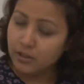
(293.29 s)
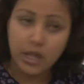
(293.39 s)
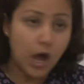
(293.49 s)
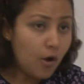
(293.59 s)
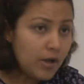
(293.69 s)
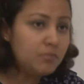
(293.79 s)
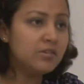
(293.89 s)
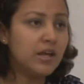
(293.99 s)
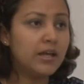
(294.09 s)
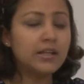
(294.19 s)
Now, I am
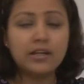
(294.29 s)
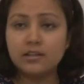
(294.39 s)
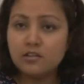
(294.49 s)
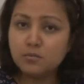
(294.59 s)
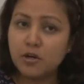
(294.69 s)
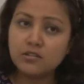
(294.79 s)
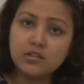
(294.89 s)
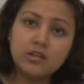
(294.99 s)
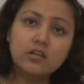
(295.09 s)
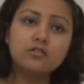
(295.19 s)
saying that this
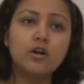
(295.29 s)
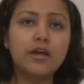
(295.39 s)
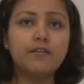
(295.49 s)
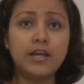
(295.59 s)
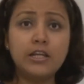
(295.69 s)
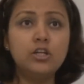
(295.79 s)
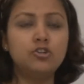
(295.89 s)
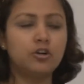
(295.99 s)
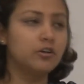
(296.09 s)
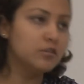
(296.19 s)
person does not have any
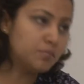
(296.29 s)
insurance,